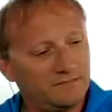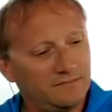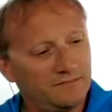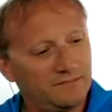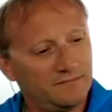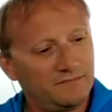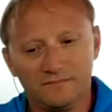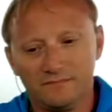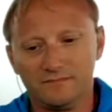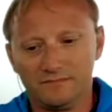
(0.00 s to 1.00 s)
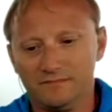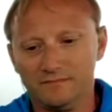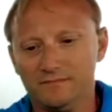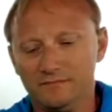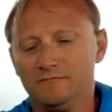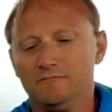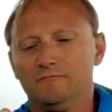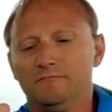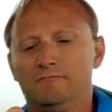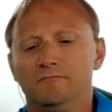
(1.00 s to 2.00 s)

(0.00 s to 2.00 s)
(not speaking)